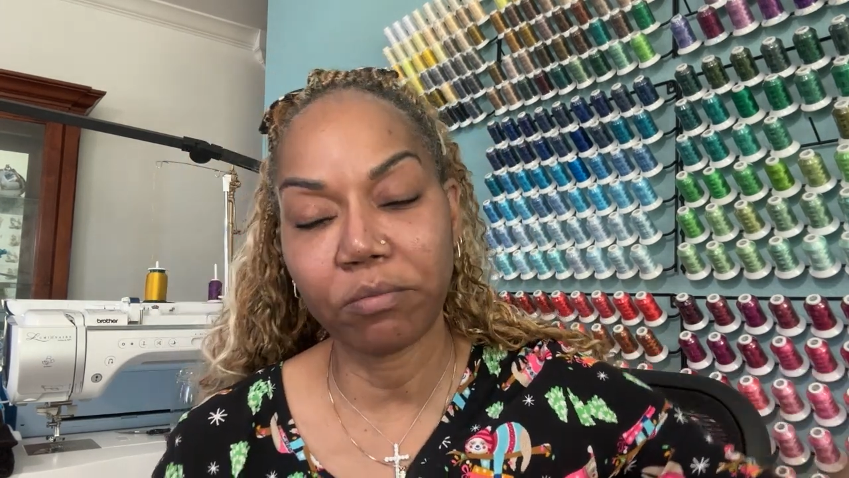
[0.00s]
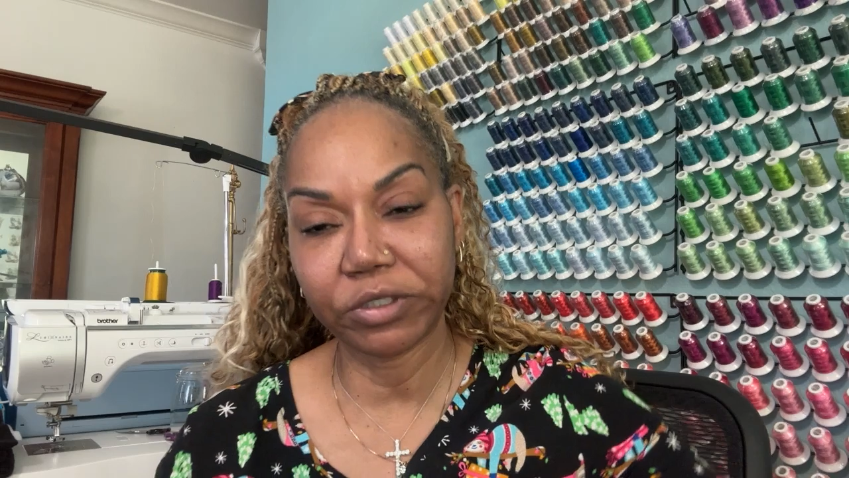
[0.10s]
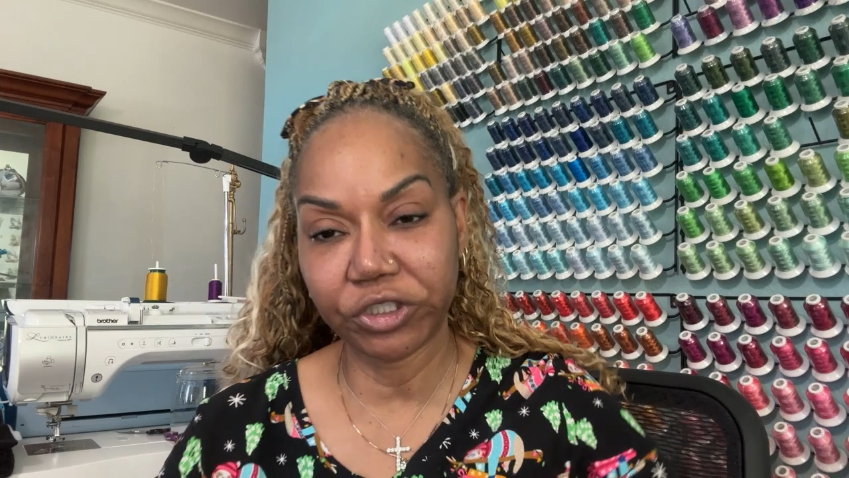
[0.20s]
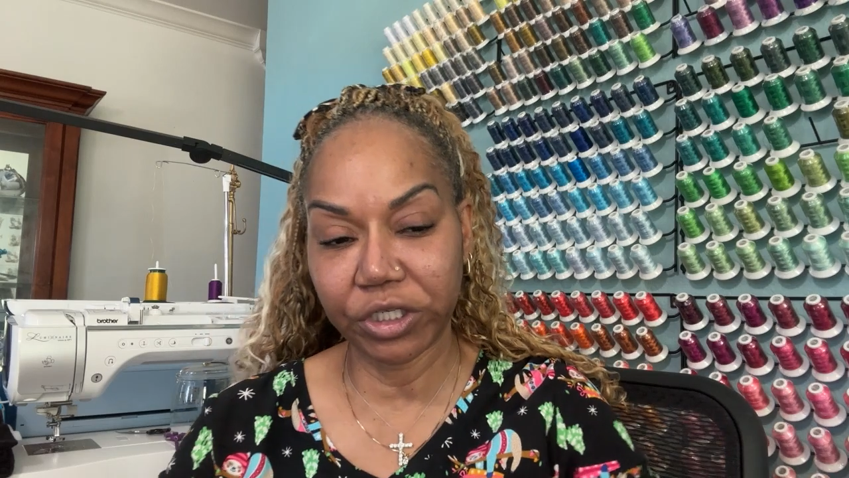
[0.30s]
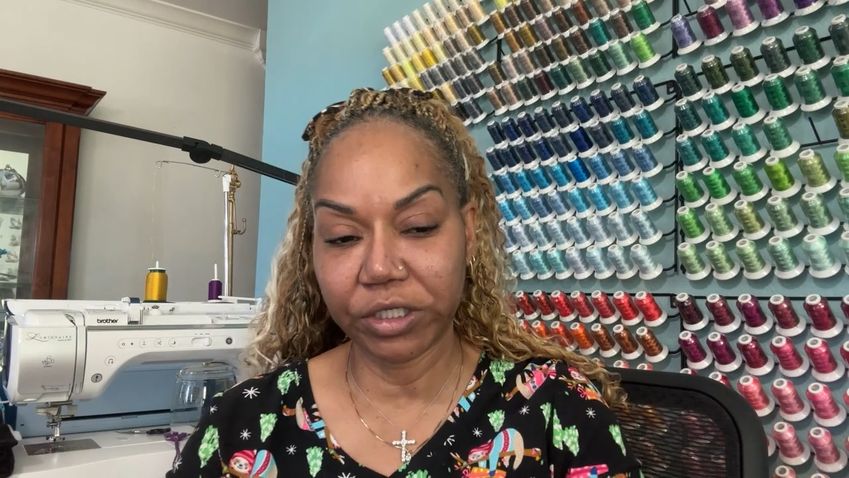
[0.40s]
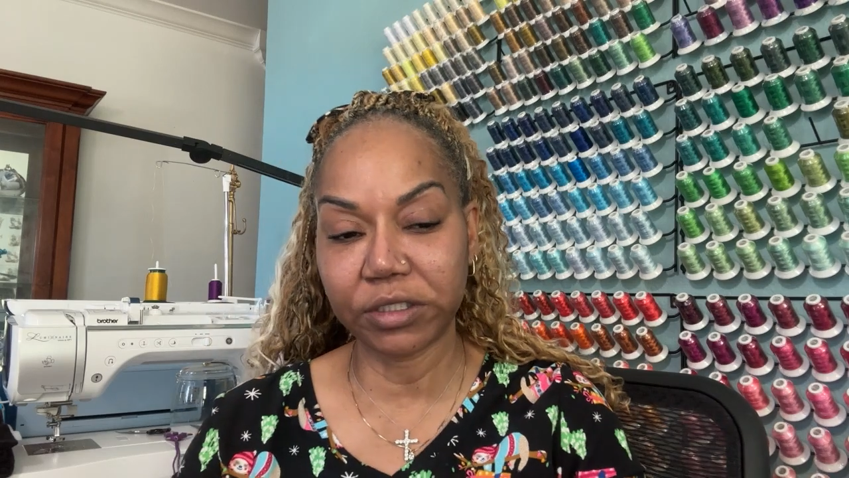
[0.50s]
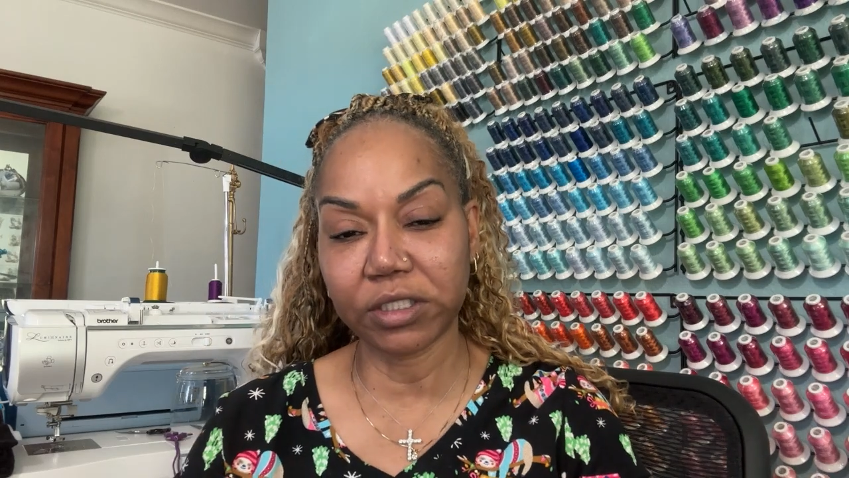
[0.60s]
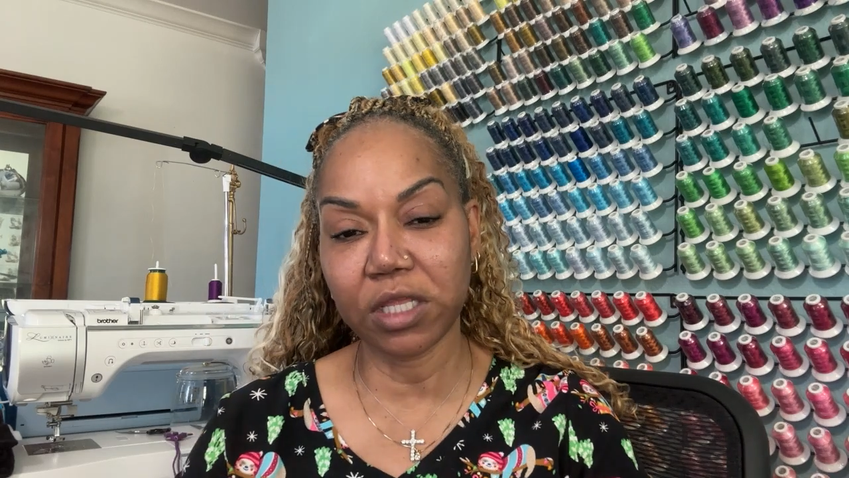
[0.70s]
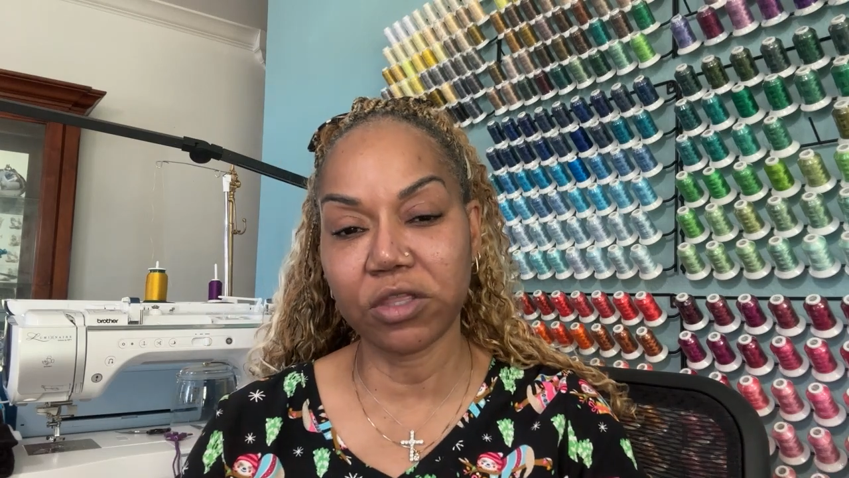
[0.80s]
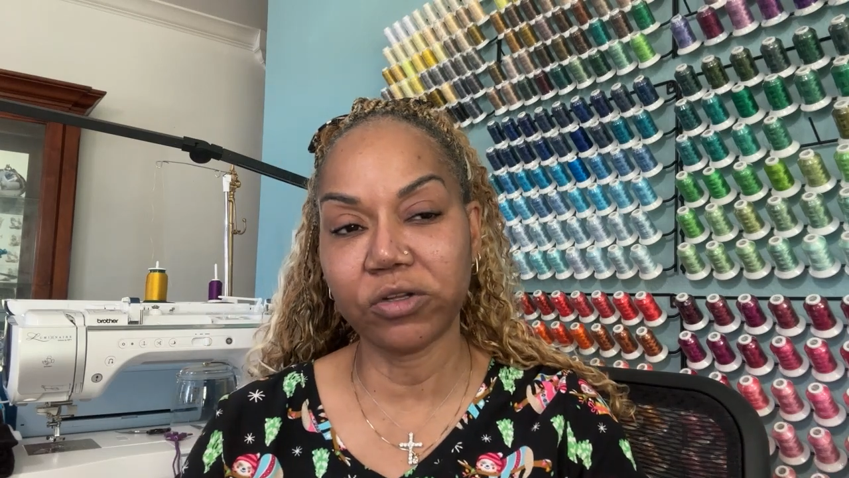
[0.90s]
machines
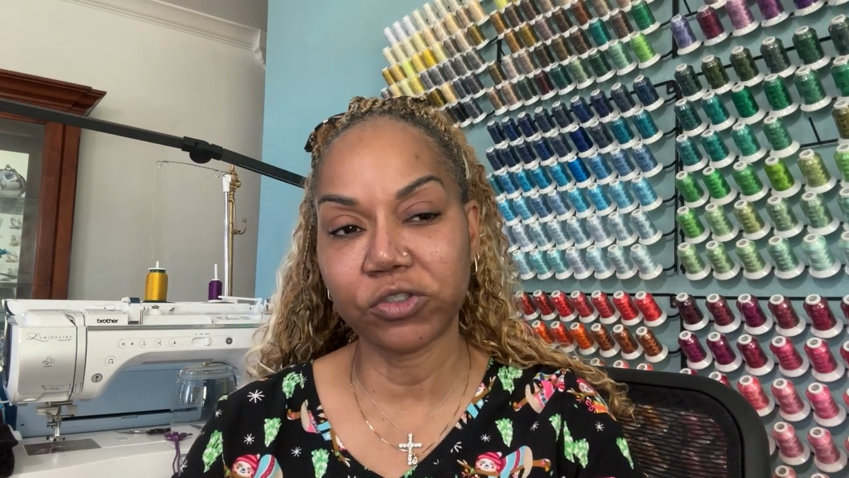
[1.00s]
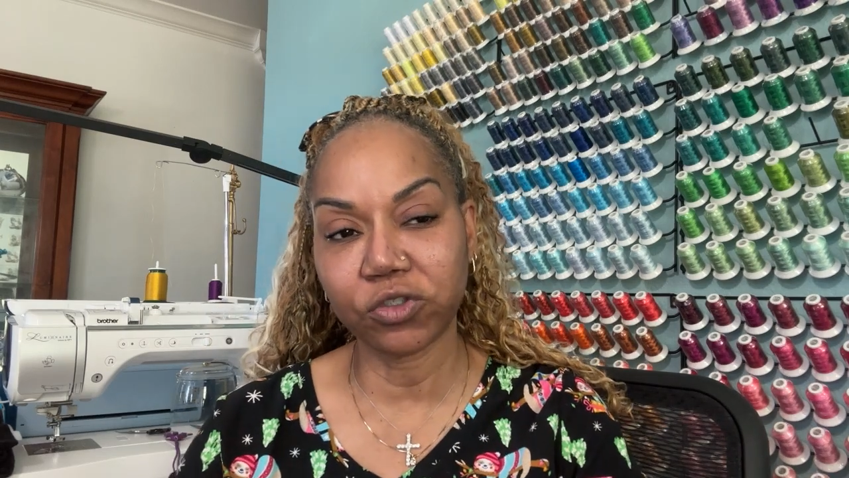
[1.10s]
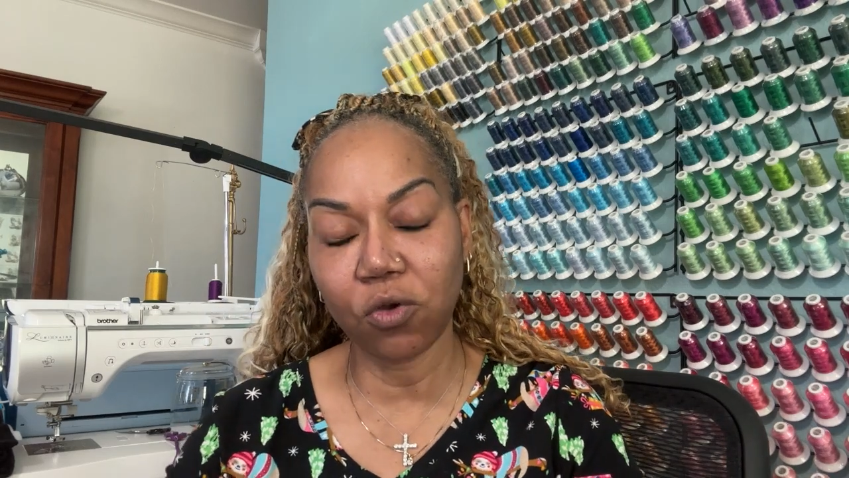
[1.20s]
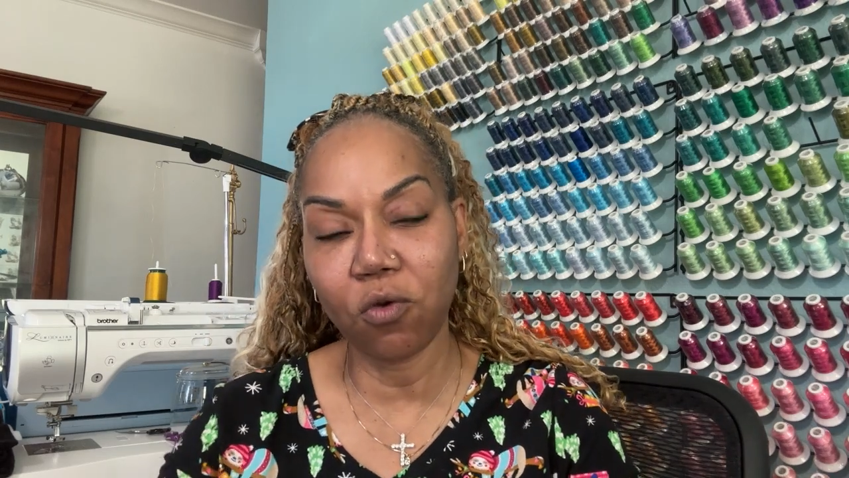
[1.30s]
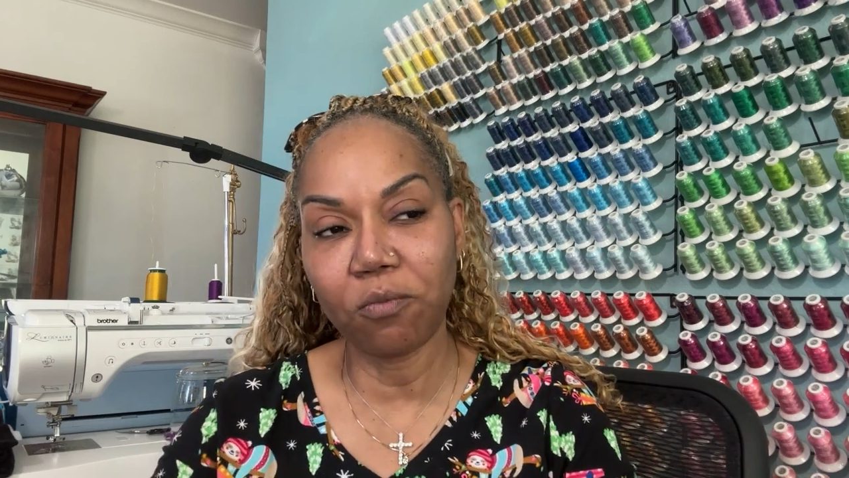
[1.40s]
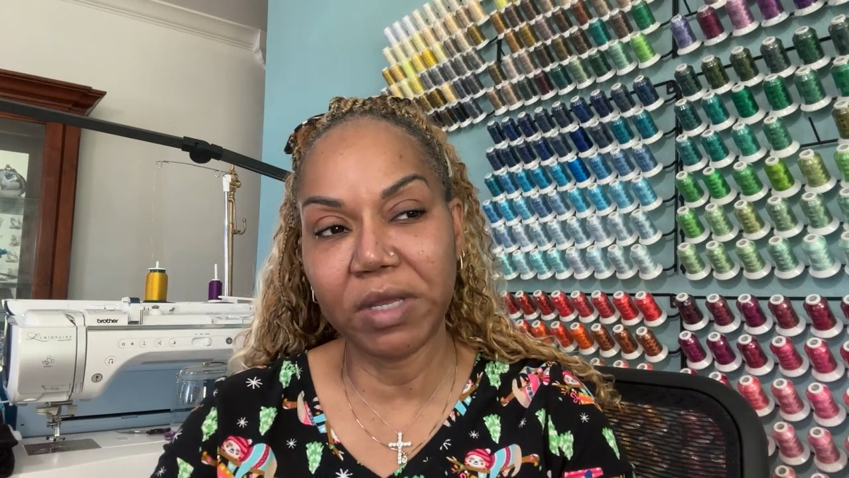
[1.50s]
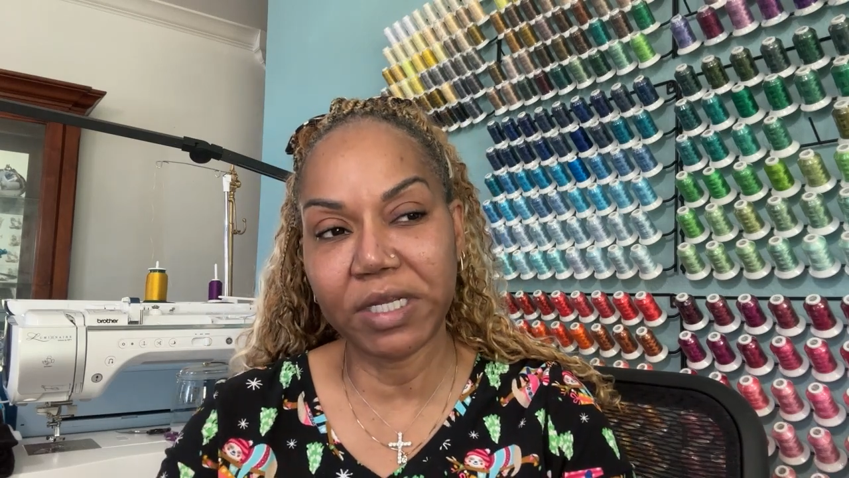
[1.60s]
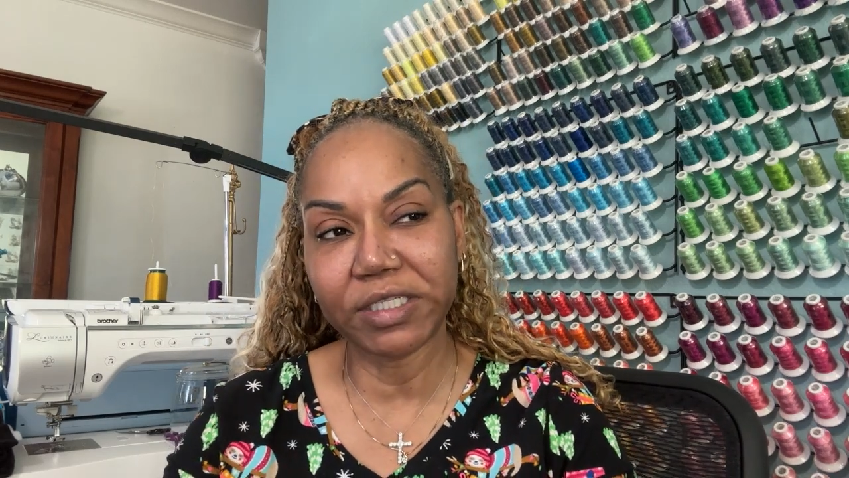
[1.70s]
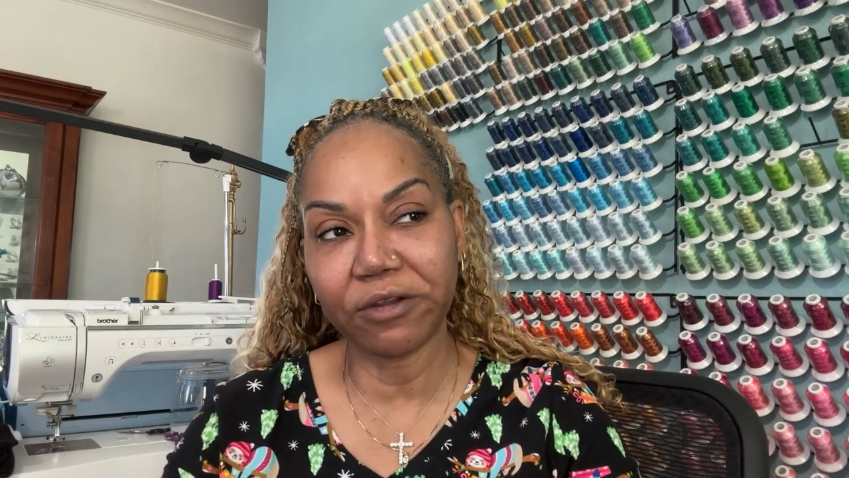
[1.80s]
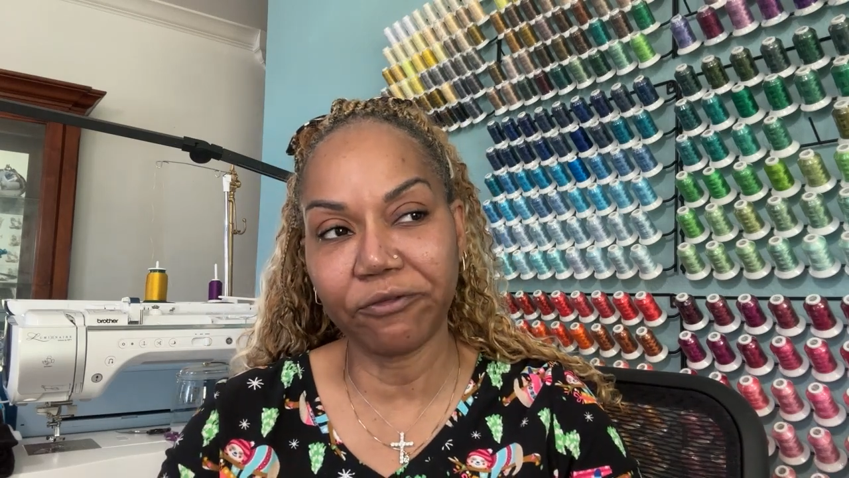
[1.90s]
and there's so many
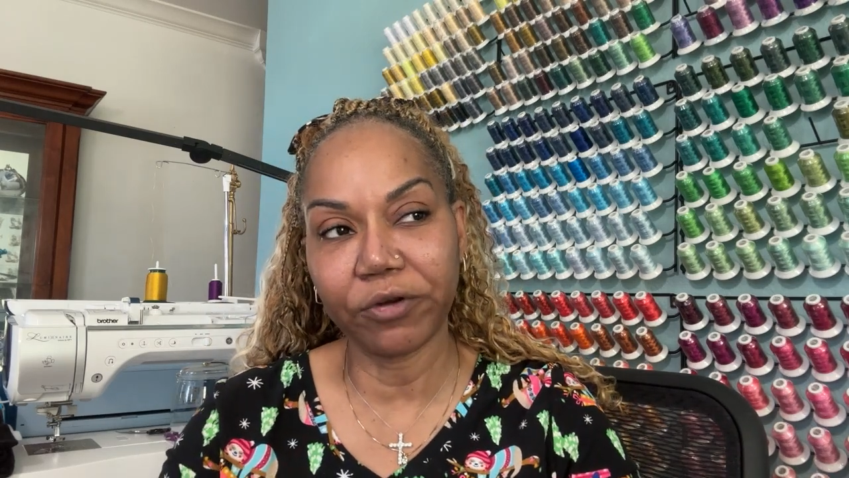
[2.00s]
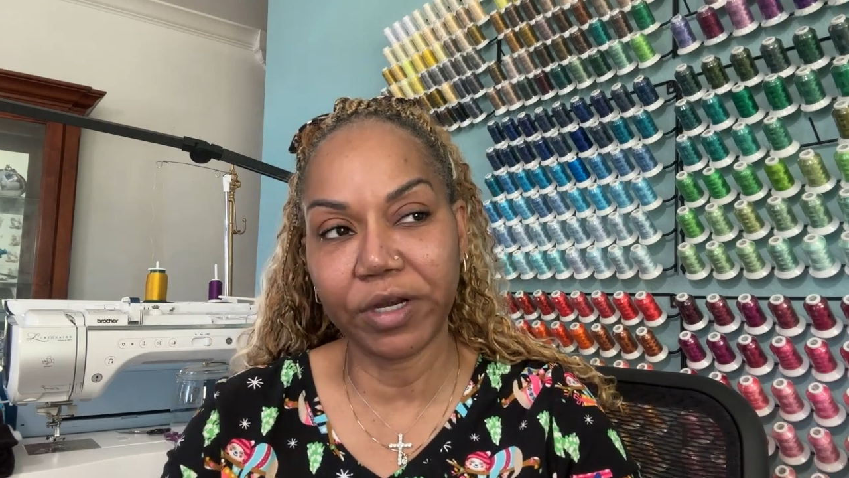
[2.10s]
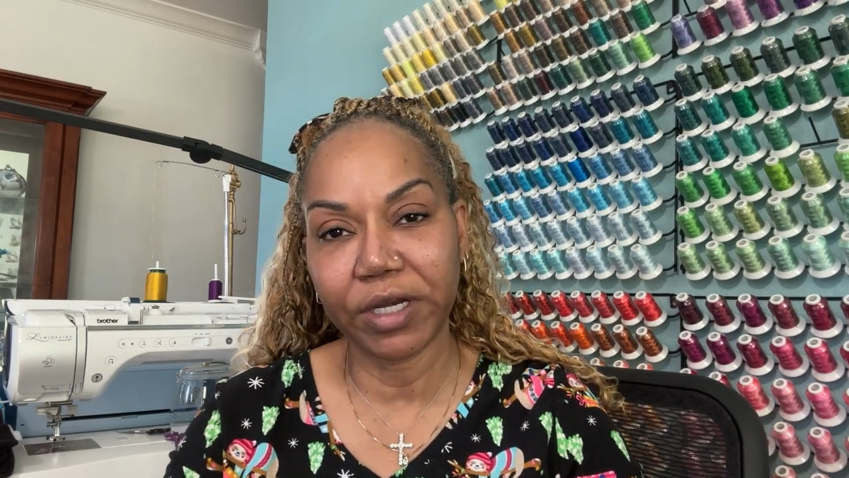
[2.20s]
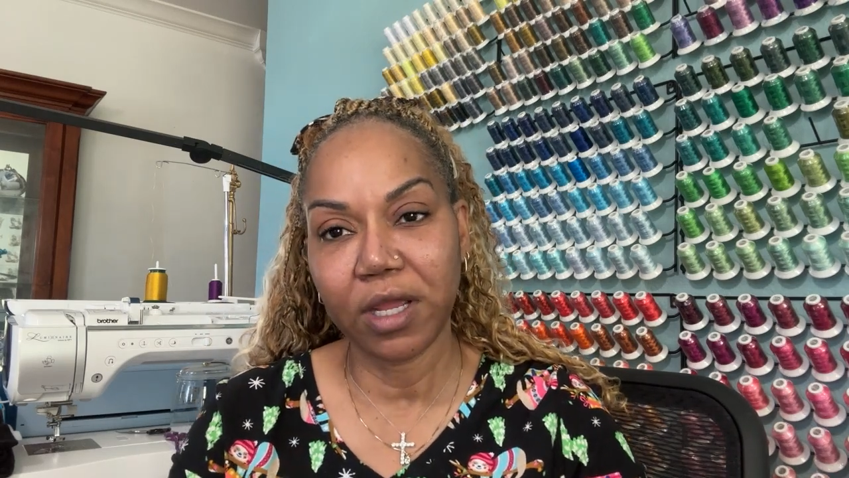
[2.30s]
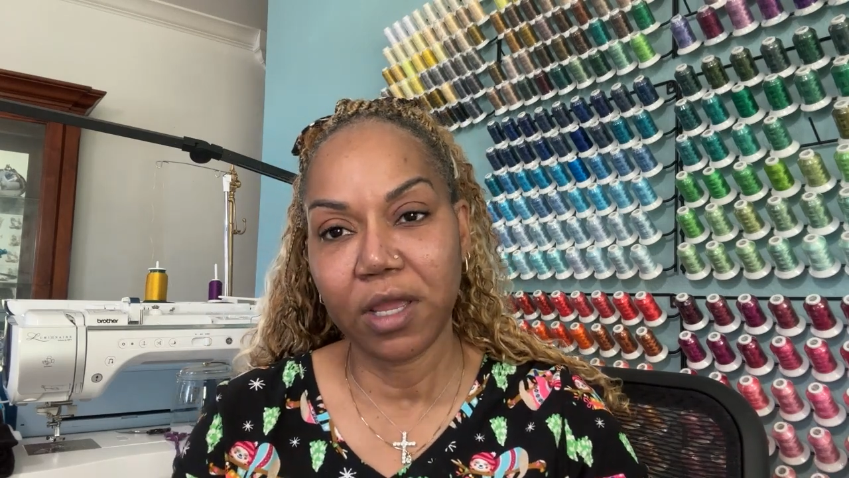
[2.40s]
different